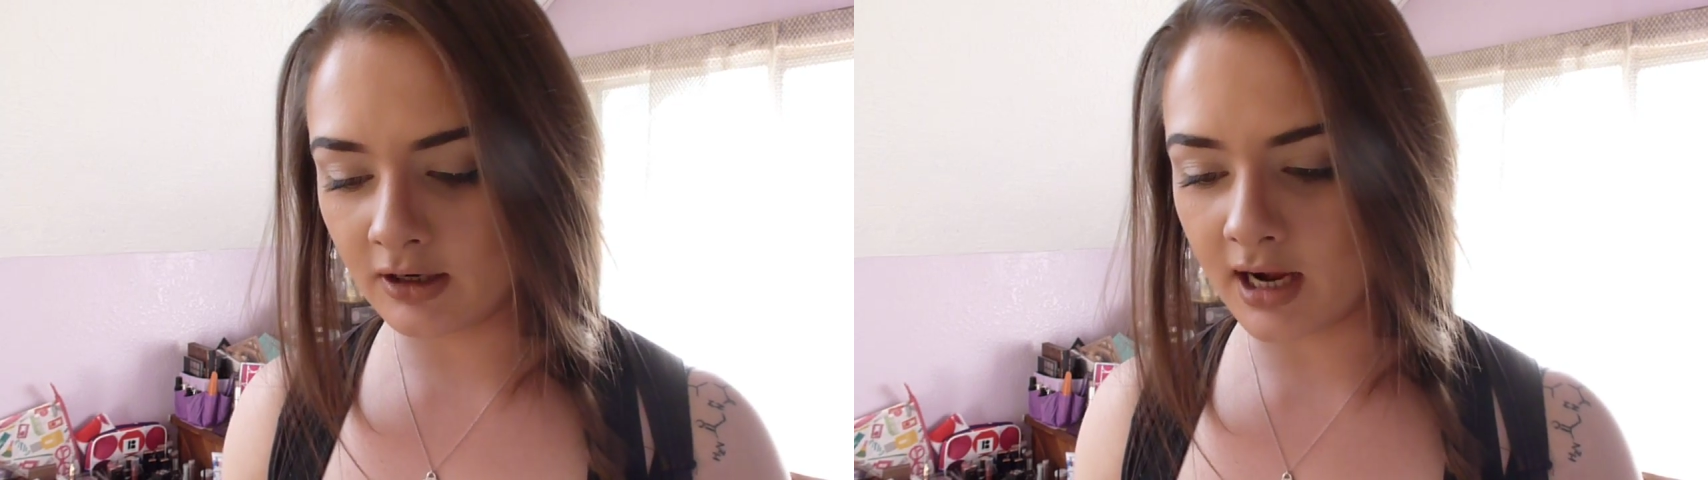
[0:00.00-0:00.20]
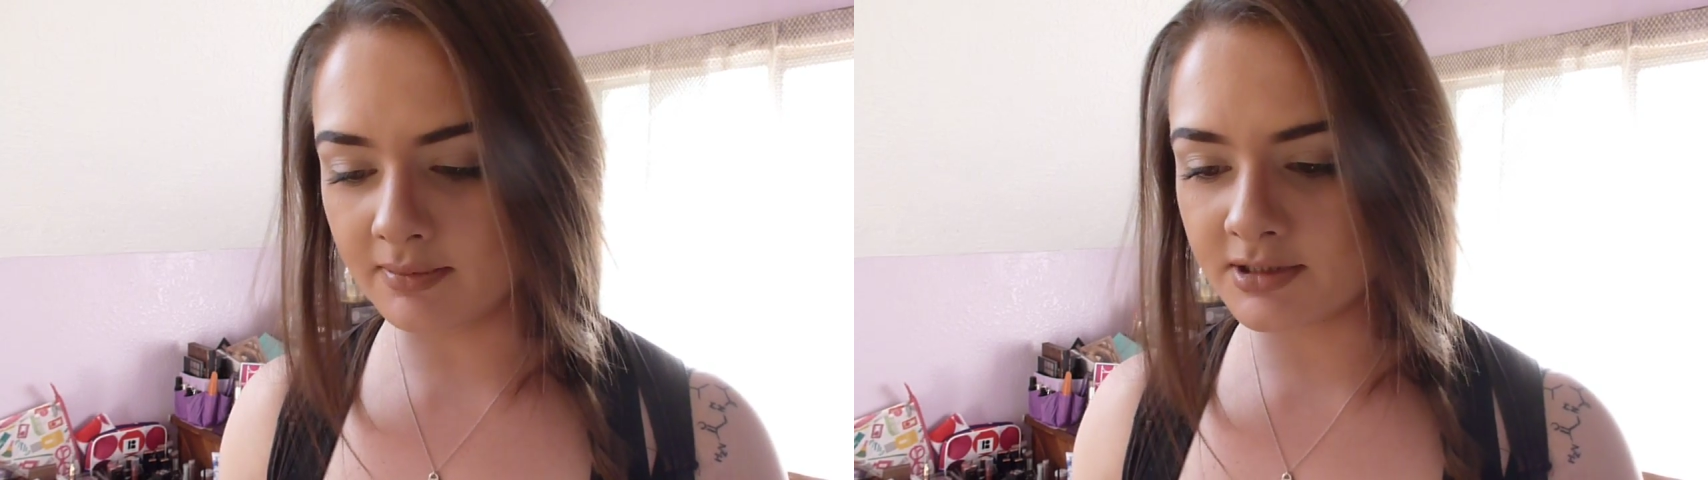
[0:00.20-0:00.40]

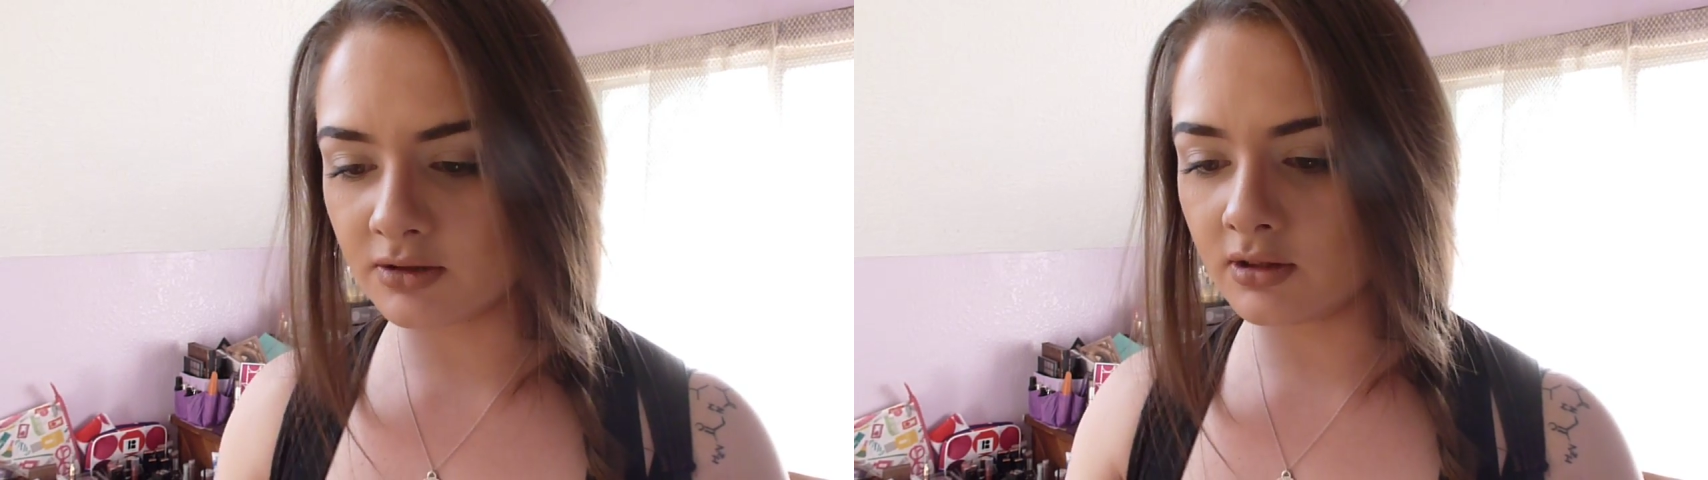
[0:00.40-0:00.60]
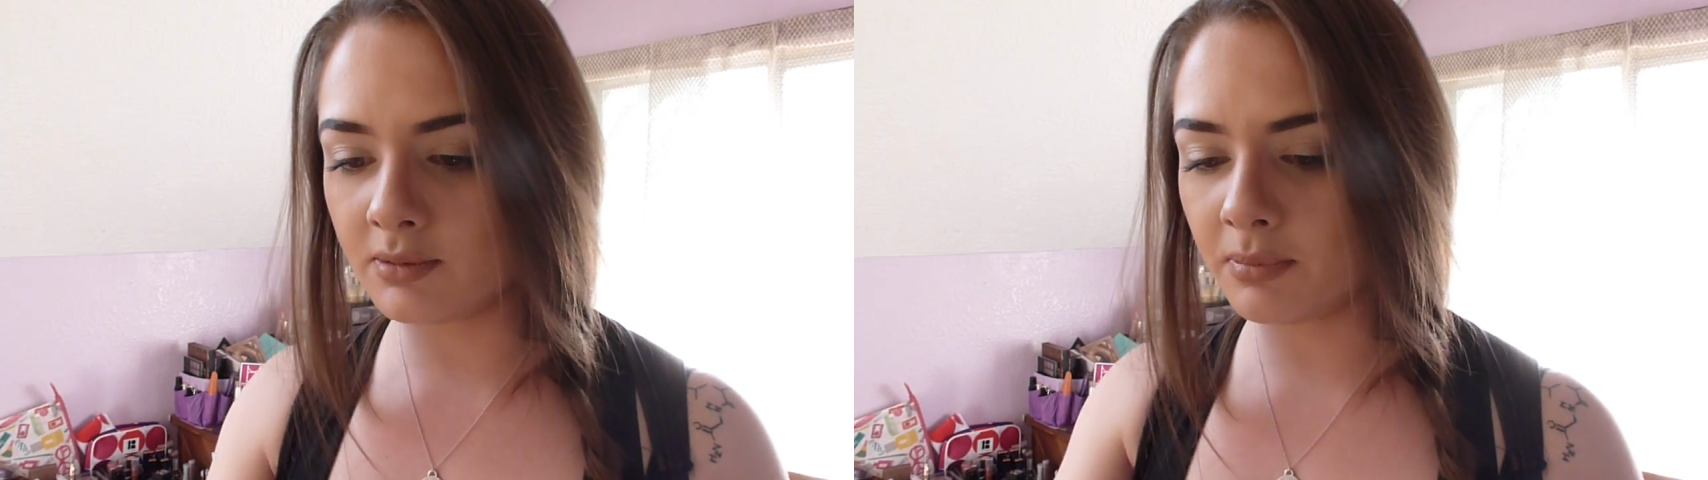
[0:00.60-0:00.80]

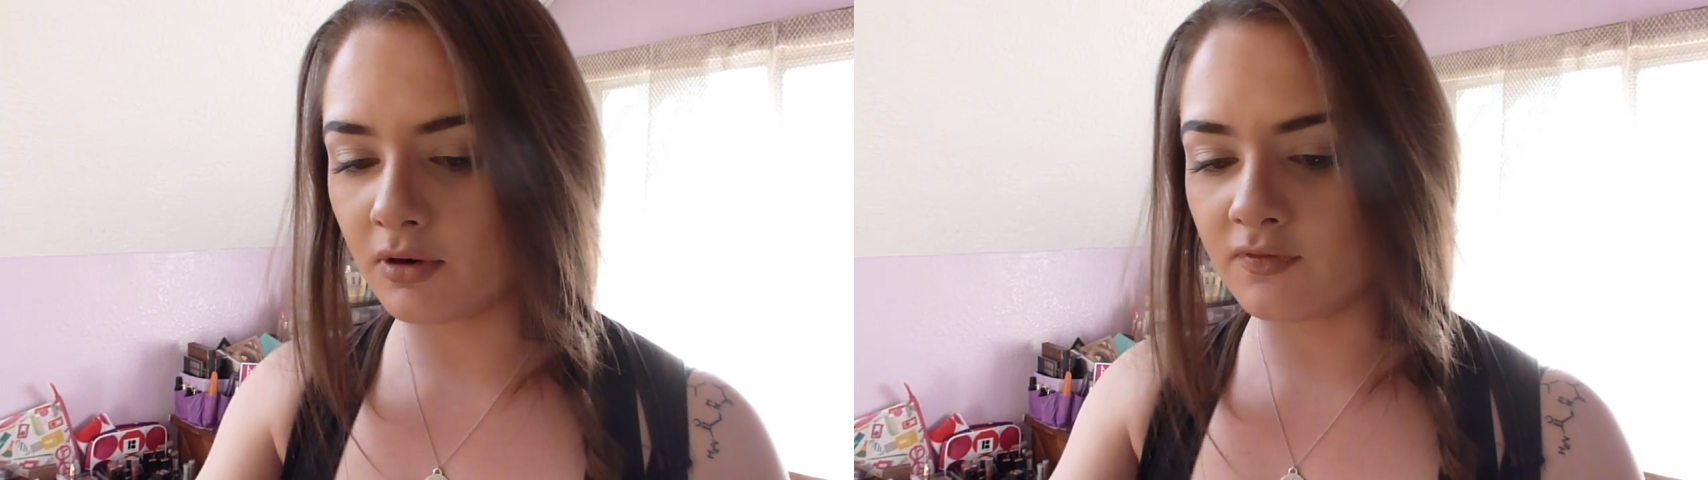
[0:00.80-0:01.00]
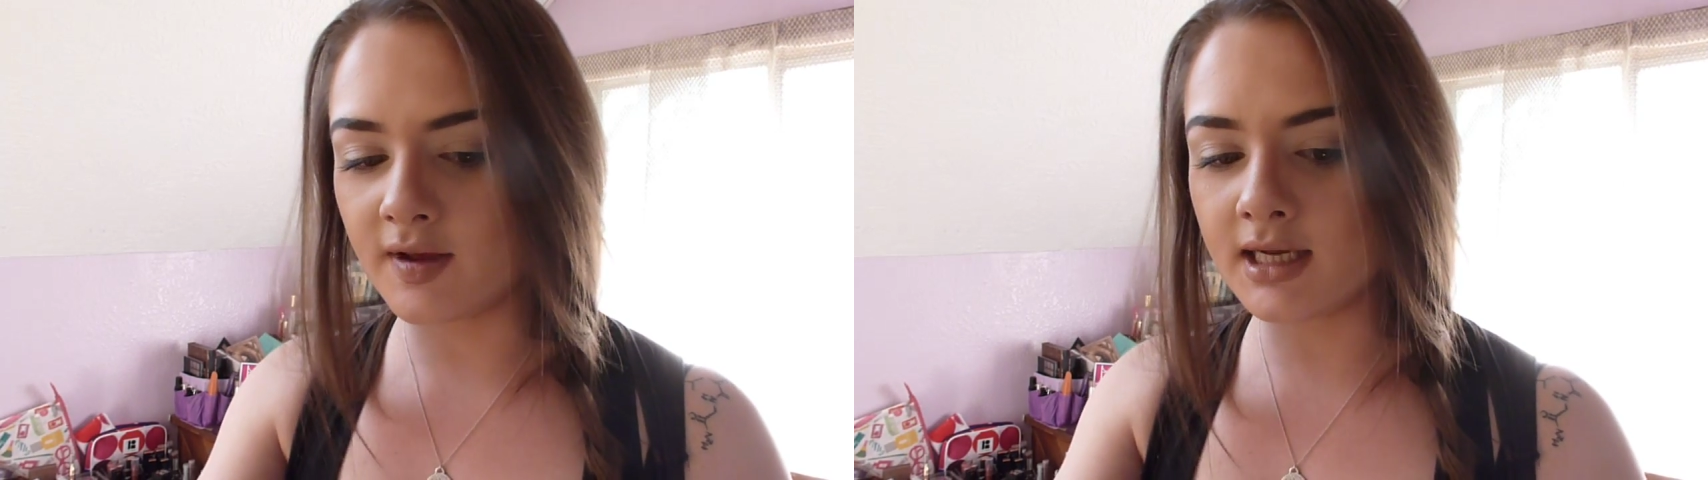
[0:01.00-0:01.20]
absolutely
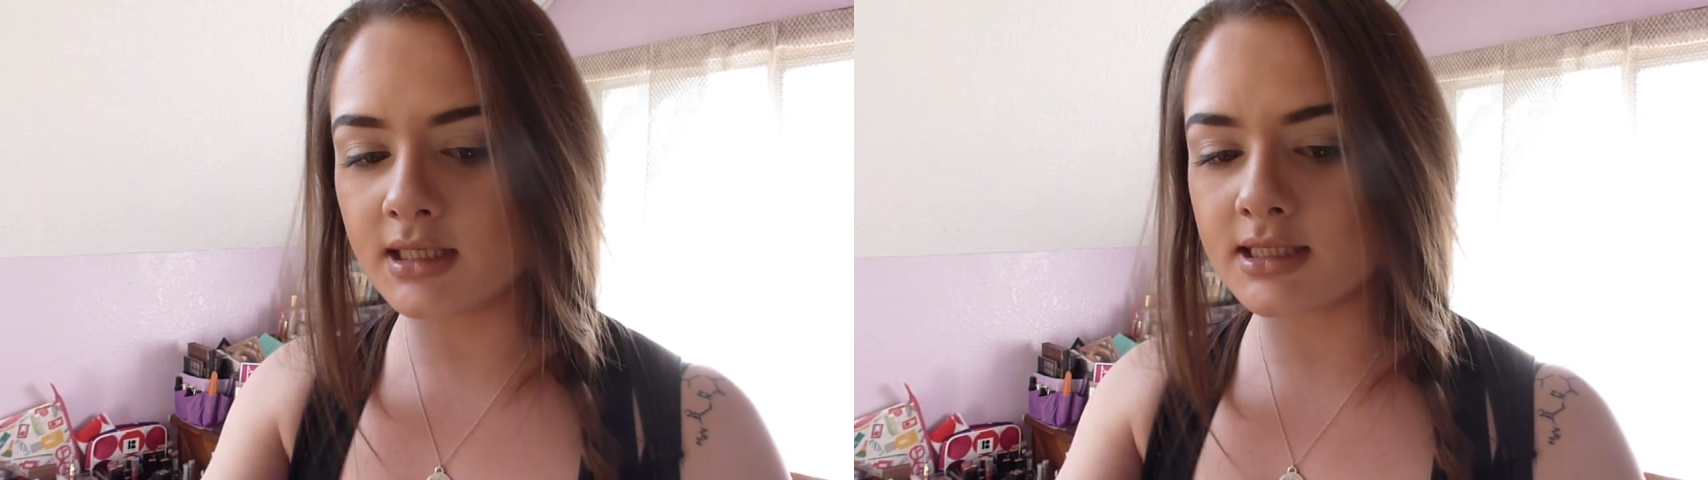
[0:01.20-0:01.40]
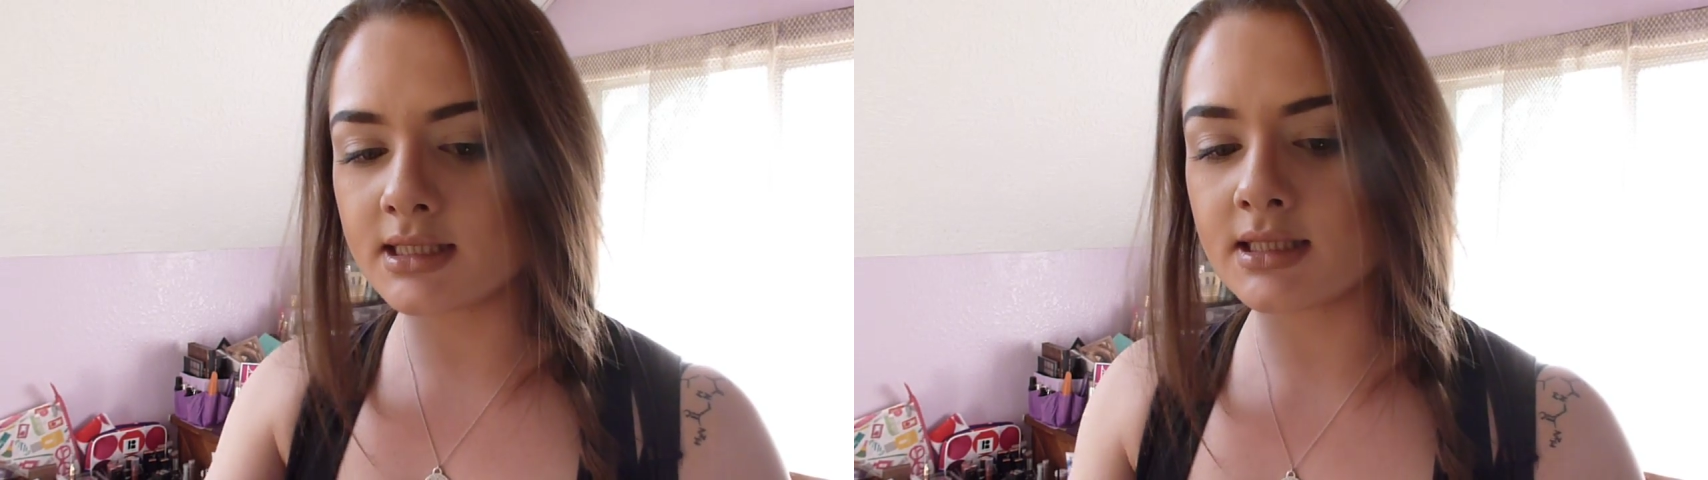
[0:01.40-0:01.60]

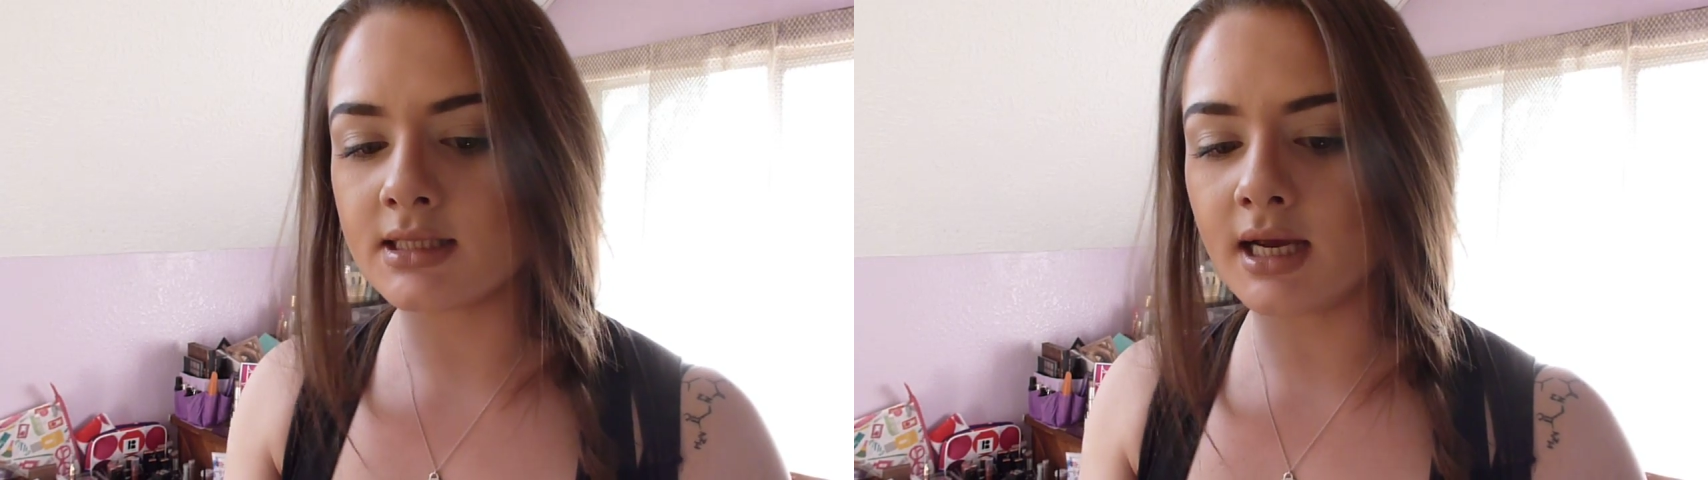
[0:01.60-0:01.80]
perfect.